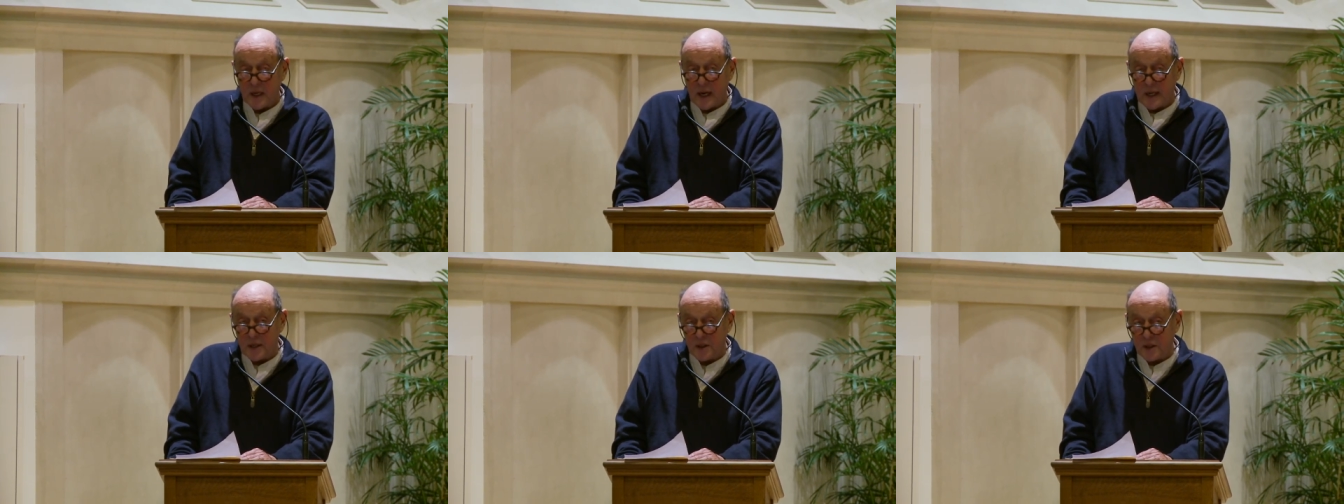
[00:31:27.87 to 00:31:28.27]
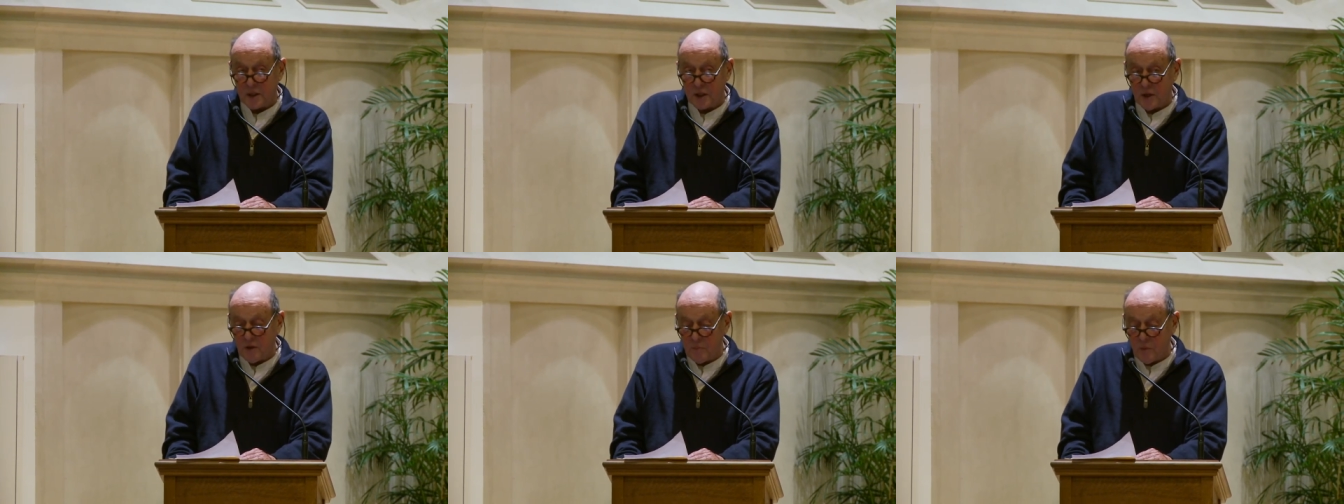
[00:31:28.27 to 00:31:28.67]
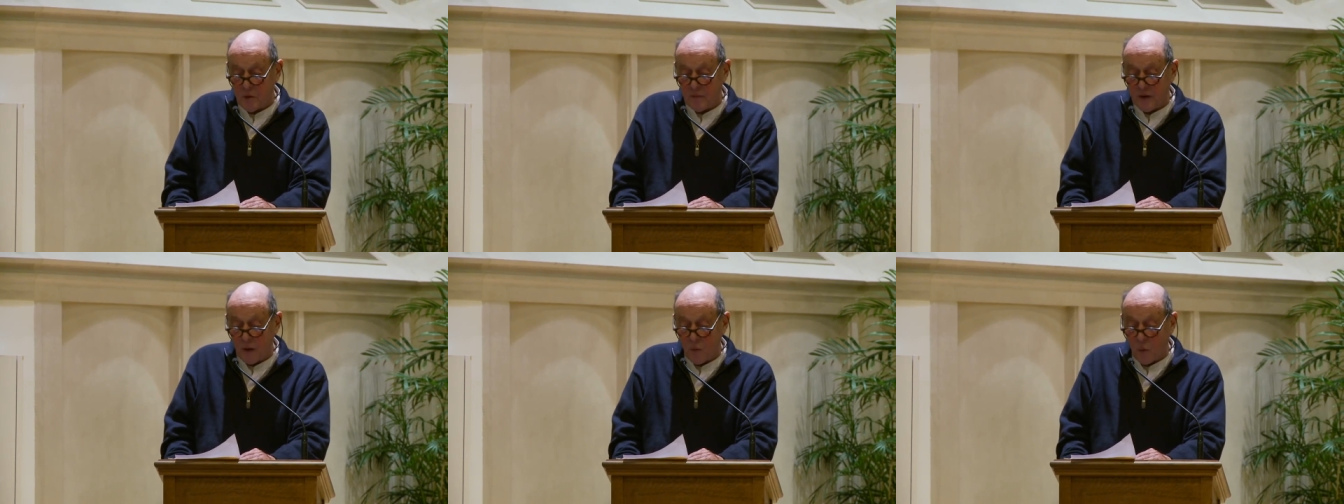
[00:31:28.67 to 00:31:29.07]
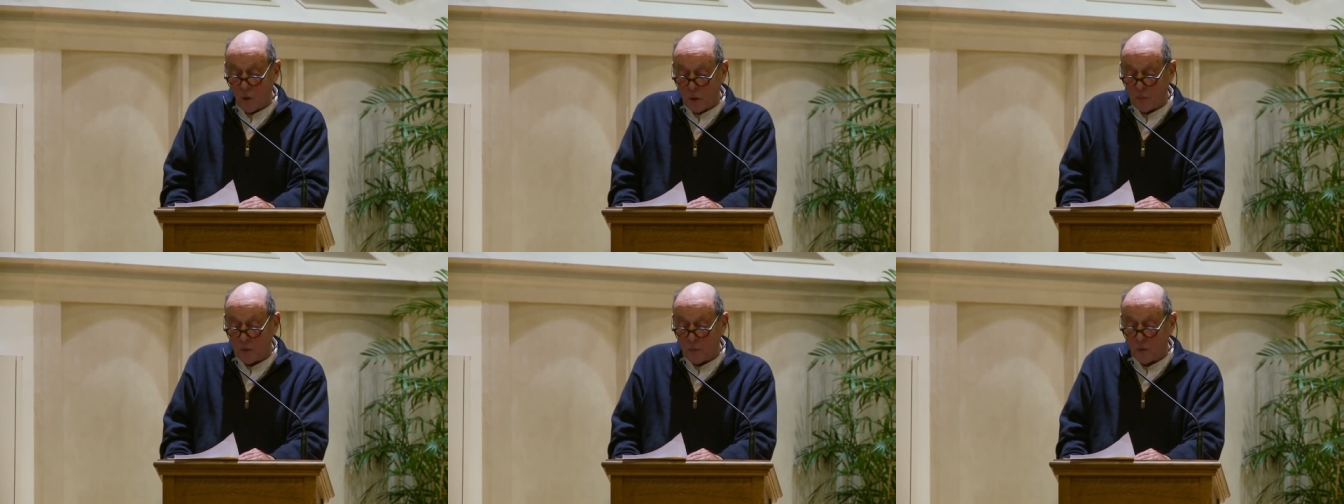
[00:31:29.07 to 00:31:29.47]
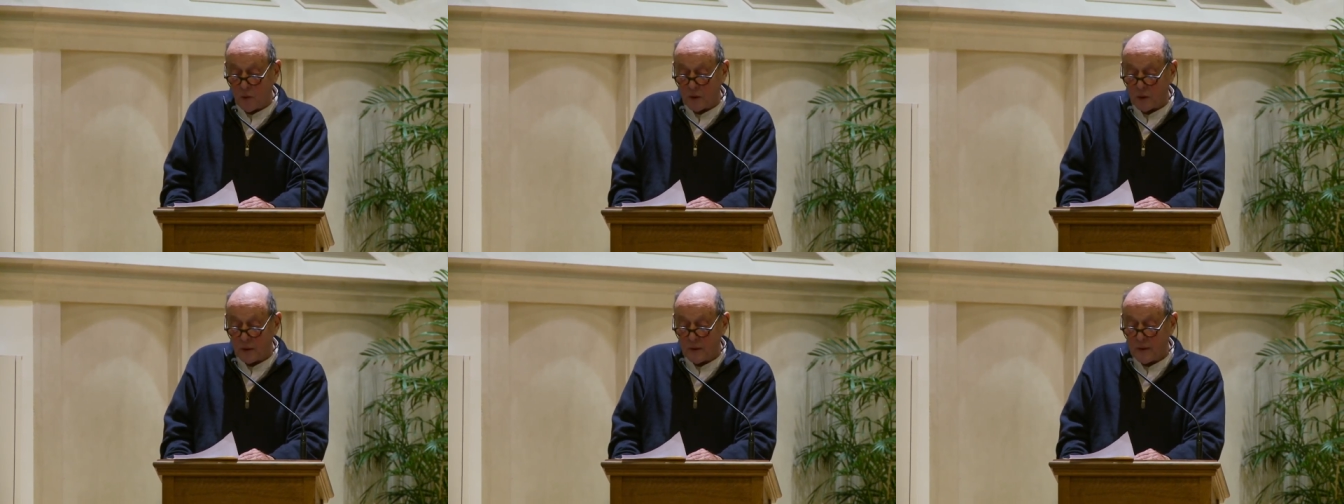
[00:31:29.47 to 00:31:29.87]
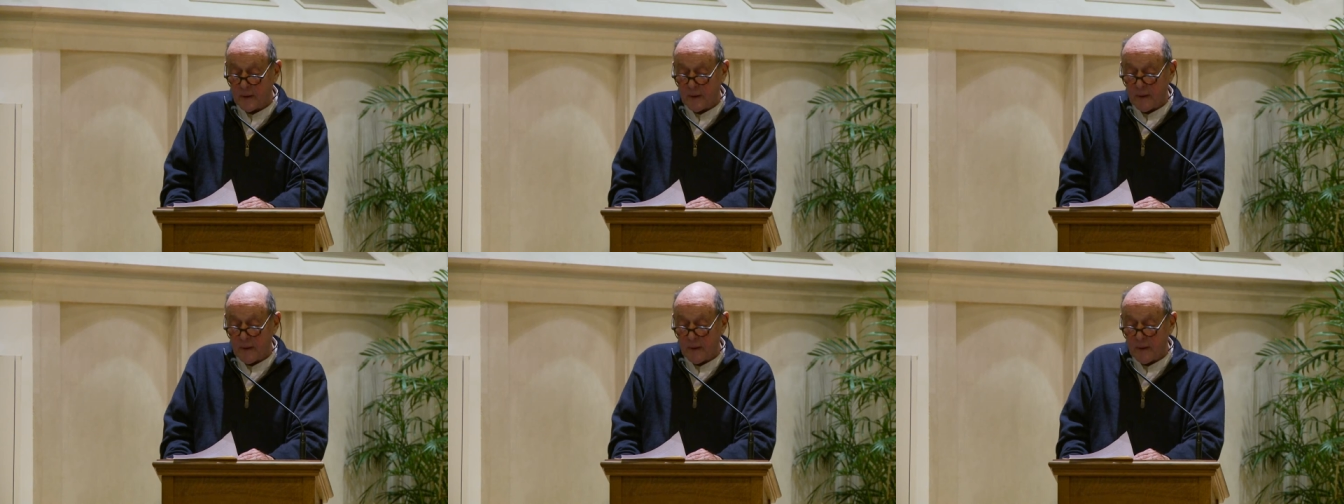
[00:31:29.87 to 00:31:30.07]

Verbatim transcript: and slow moving warmer water